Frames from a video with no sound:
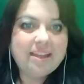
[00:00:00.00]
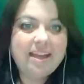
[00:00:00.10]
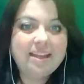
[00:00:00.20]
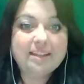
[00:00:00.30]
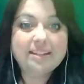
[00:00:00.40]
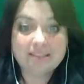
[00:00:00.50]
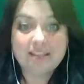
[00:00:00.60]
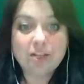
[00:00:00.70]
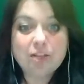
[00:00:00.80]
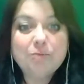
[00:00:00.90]
it,
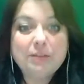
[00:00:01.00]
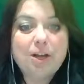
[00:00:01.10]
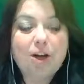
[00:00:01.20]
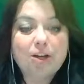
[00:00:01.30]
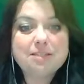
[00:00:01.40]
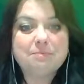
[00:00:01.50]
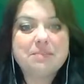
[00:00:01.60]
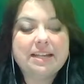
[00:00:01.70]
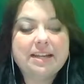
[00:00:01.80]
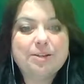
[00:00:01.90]
it could have been called
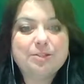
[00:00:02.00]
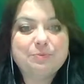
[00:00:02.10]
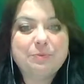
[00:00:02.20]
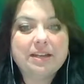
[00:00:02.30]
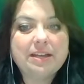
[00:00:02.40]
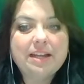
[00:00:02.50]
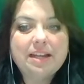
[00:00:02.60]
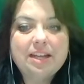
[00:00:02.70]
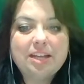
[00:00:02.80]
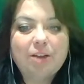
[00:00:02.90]
something else, but
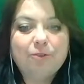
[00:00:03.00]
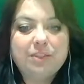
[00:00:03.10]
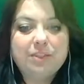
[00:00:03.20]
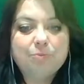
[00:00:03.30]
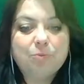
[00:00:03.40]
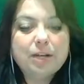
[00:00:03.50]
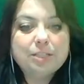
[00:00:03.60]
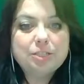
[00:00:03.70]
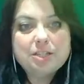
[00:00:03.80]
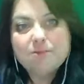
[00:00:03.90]
you know, if the
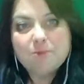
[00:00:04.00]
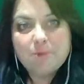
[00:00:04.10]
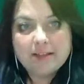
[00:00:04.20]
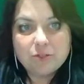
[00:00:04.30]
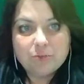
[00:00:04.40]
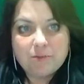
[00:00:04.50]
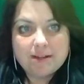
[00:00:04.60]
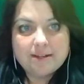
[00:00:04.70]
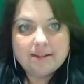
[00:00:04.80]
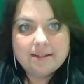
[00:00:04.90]
impression of the
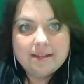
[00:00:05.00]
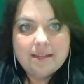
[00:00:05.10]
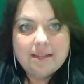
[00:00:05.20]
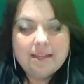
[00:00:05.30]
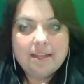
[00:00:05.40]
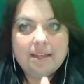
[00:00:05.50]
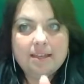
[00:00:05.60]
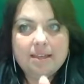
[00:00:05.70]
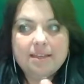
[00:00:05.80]
mastermind uh,